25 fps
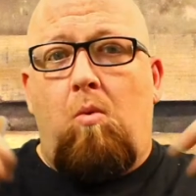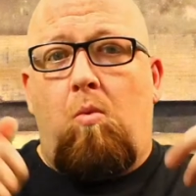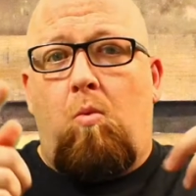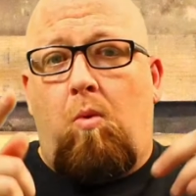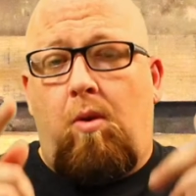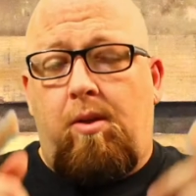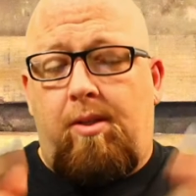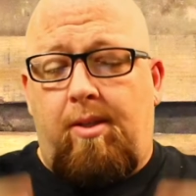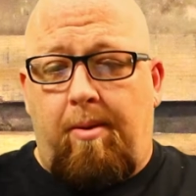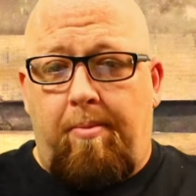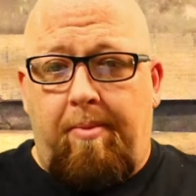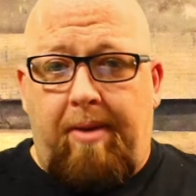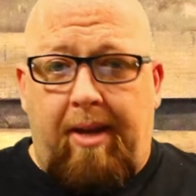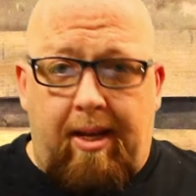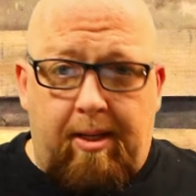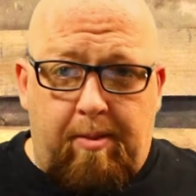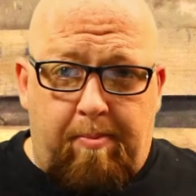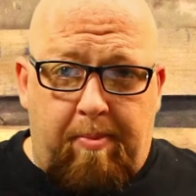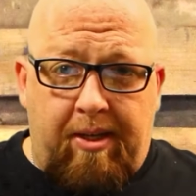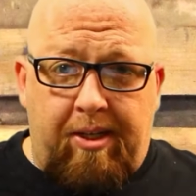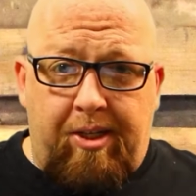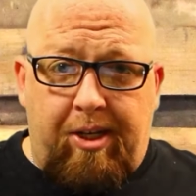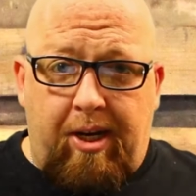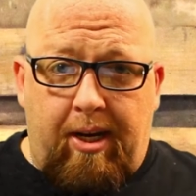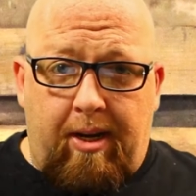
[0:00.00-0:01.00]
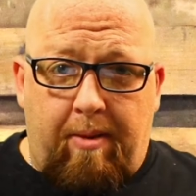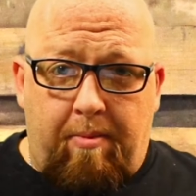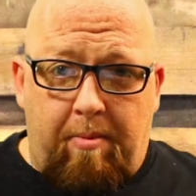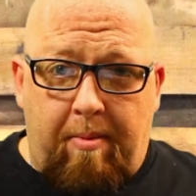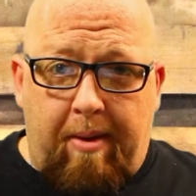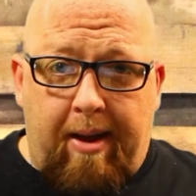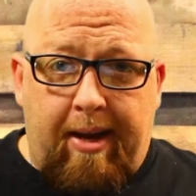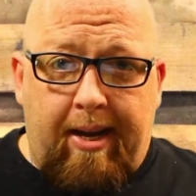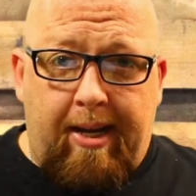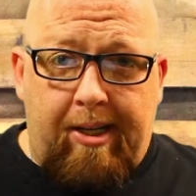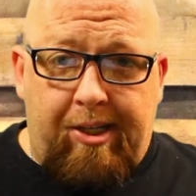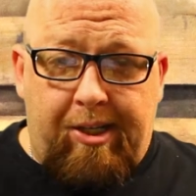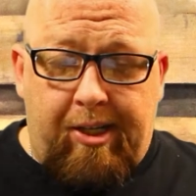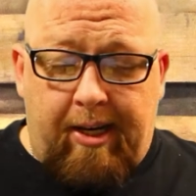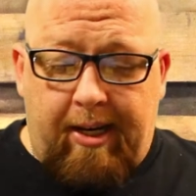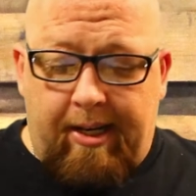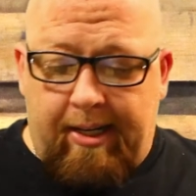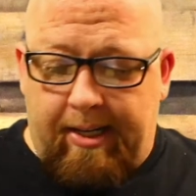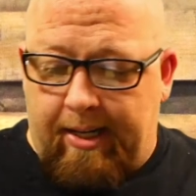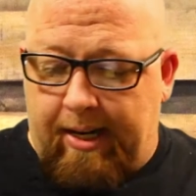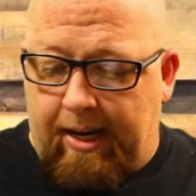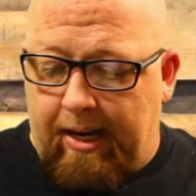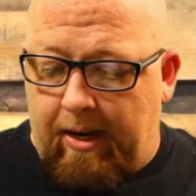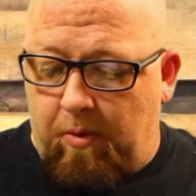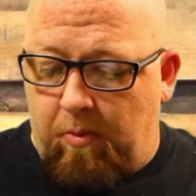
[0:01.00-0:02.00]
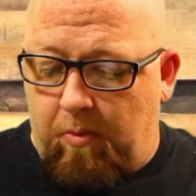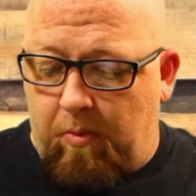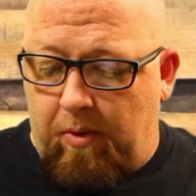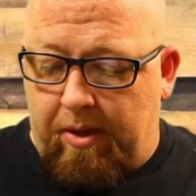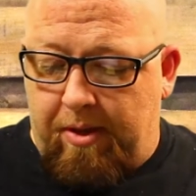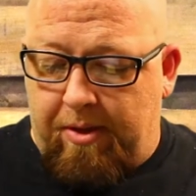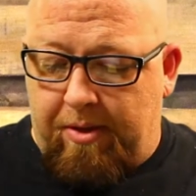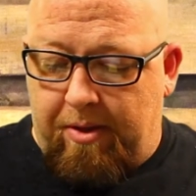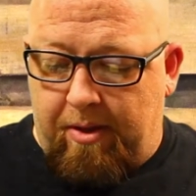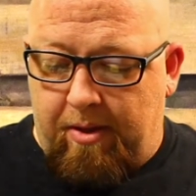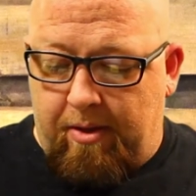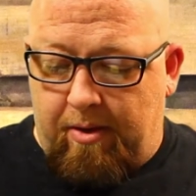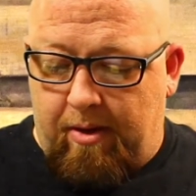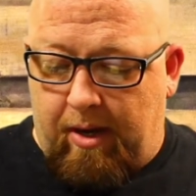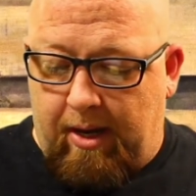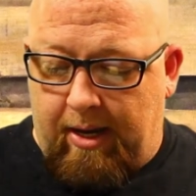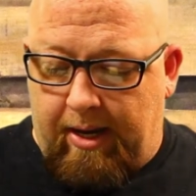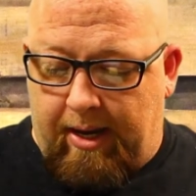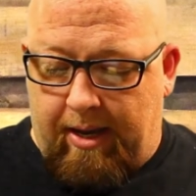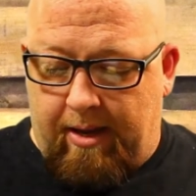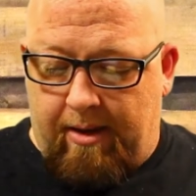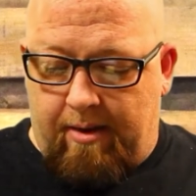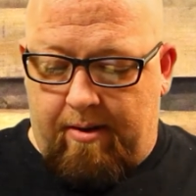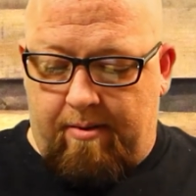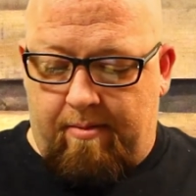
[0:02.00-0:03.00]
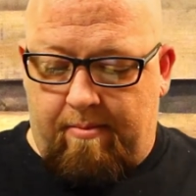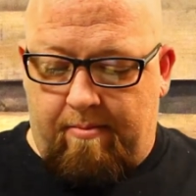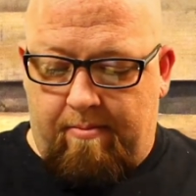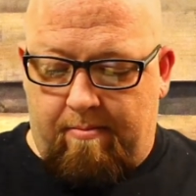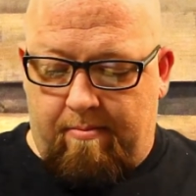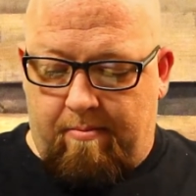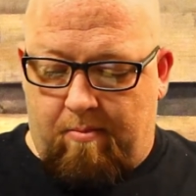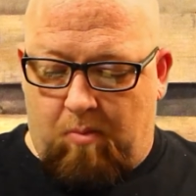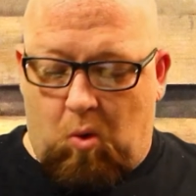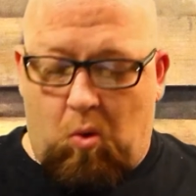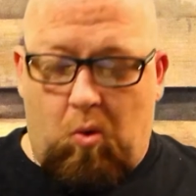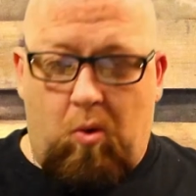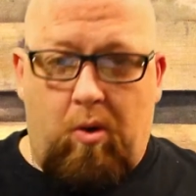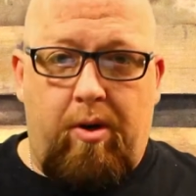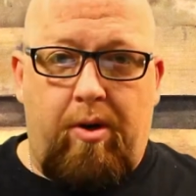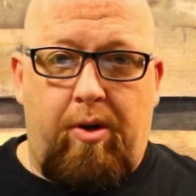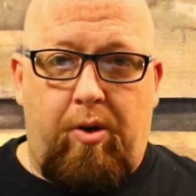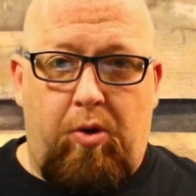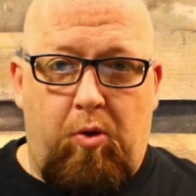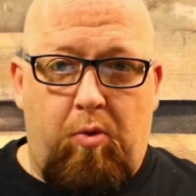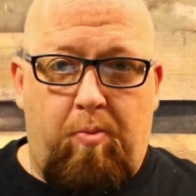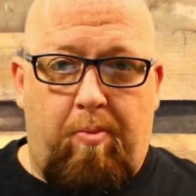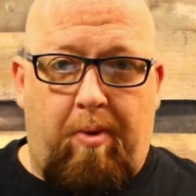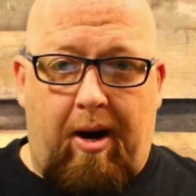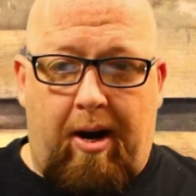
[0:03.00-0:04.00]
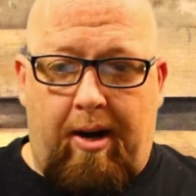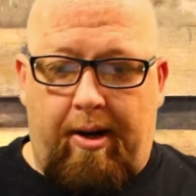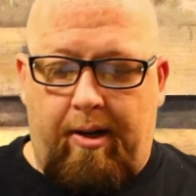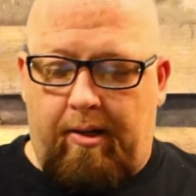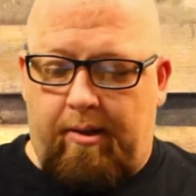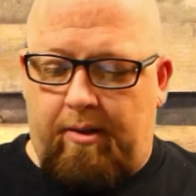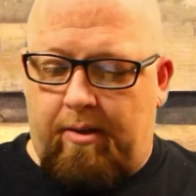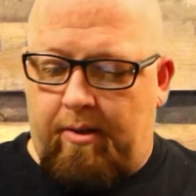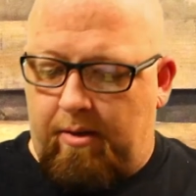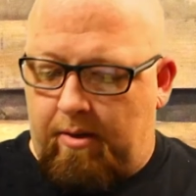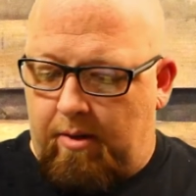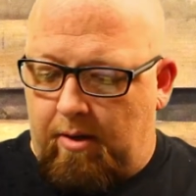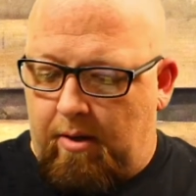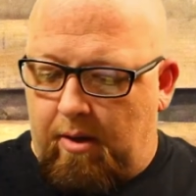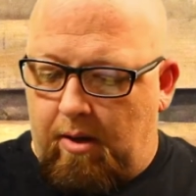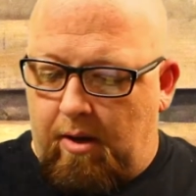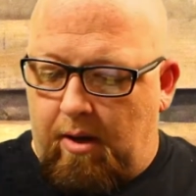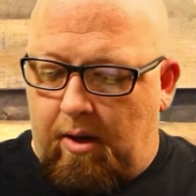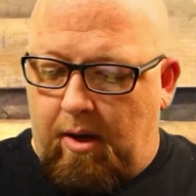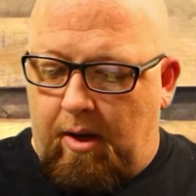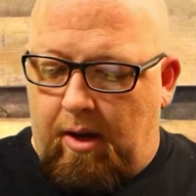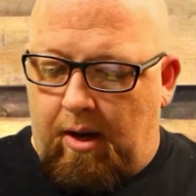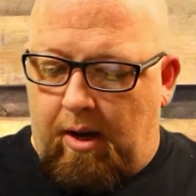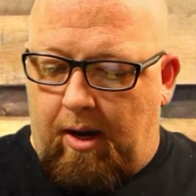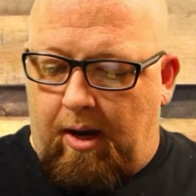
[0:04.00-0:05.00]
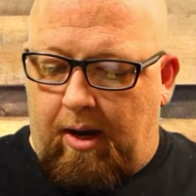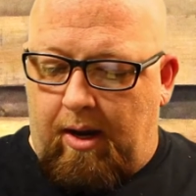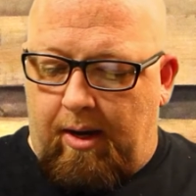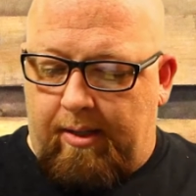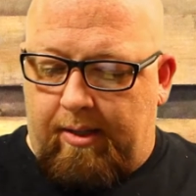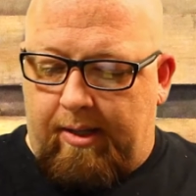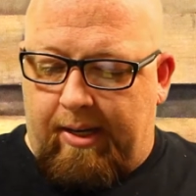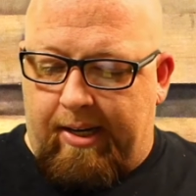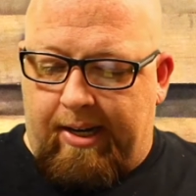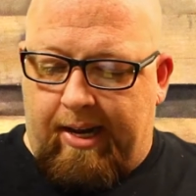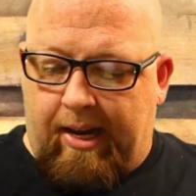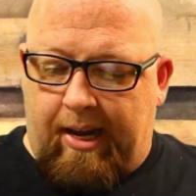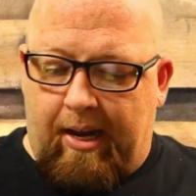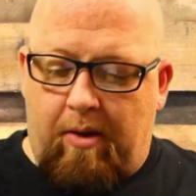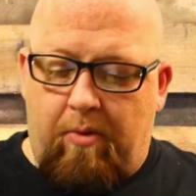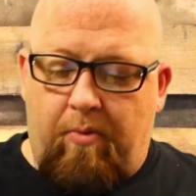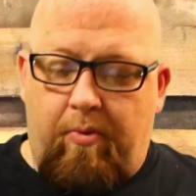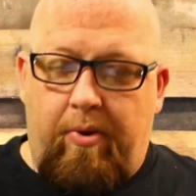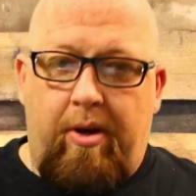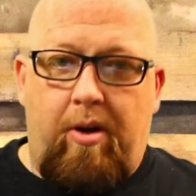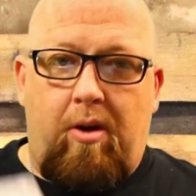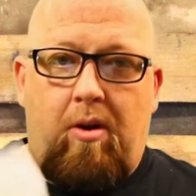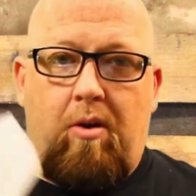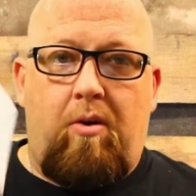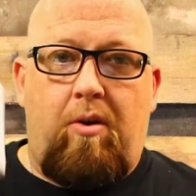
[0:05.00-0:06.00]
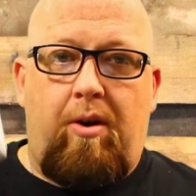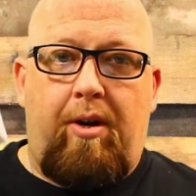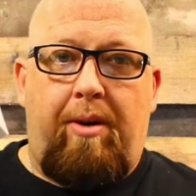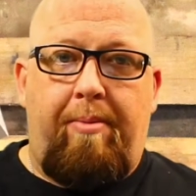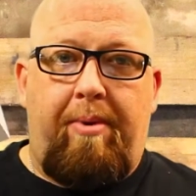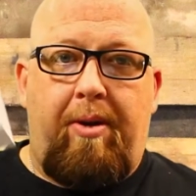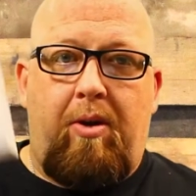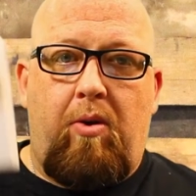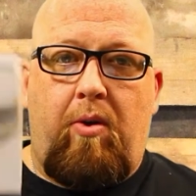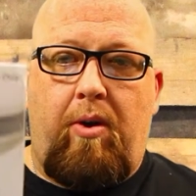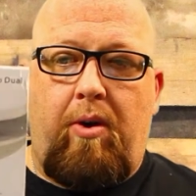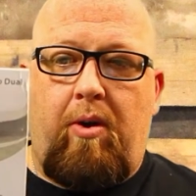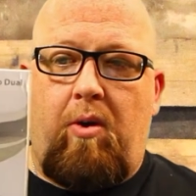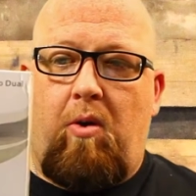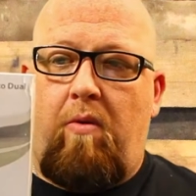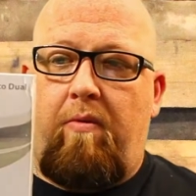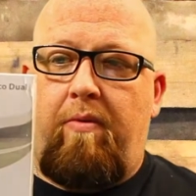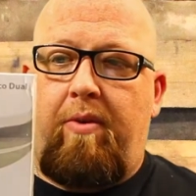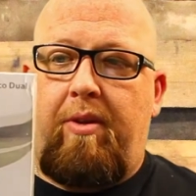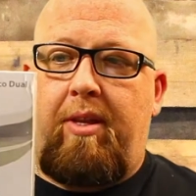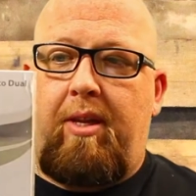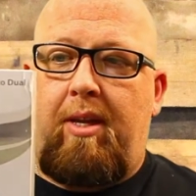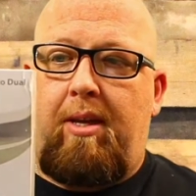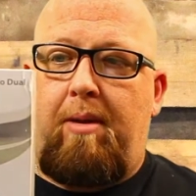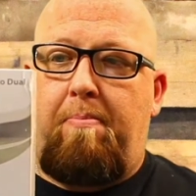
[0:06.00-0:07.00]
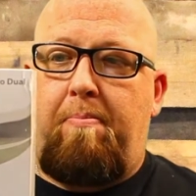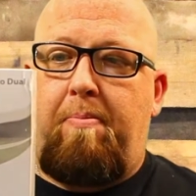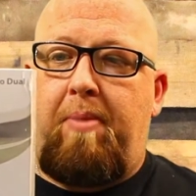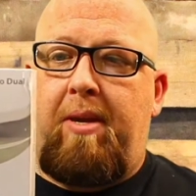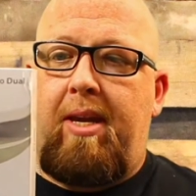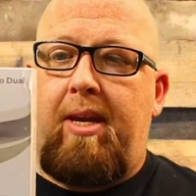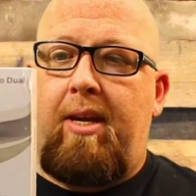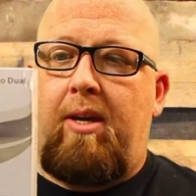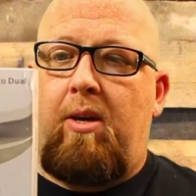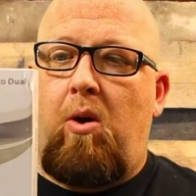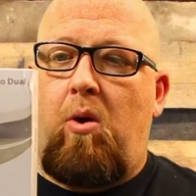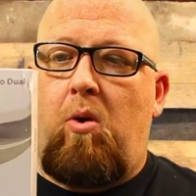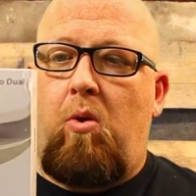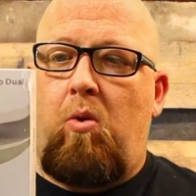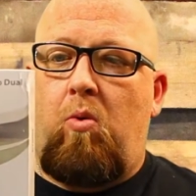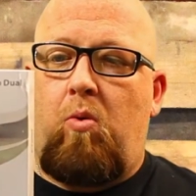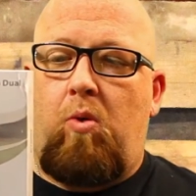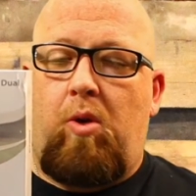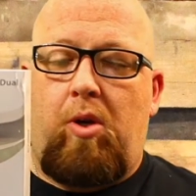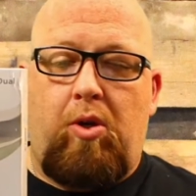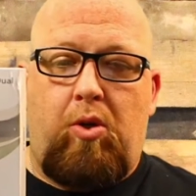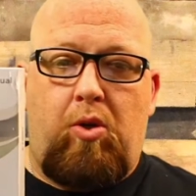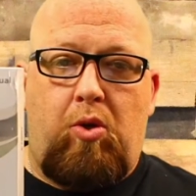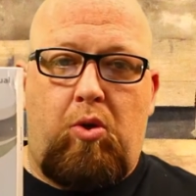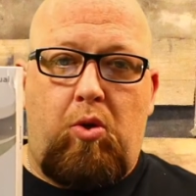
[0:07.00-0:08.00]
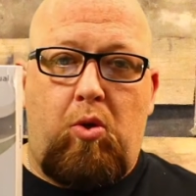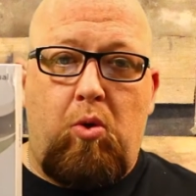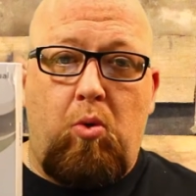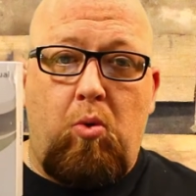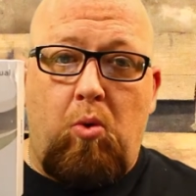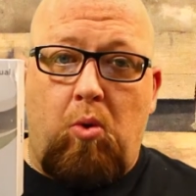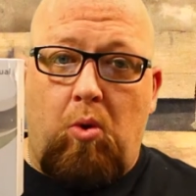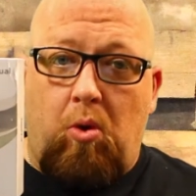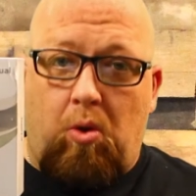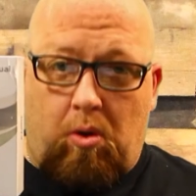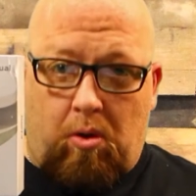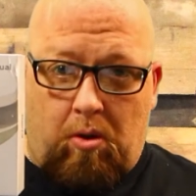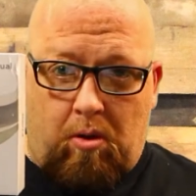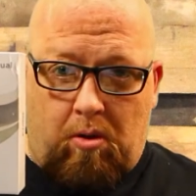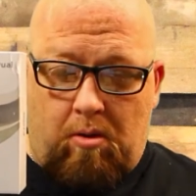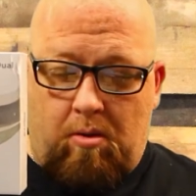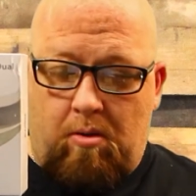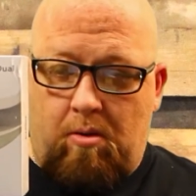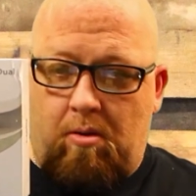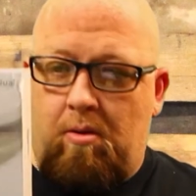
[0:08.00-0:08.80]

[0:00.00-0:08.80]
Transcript: What's up, guys? Big J coming back at you again today with, again, more new product. Today we are going to be going over the Pico Dual.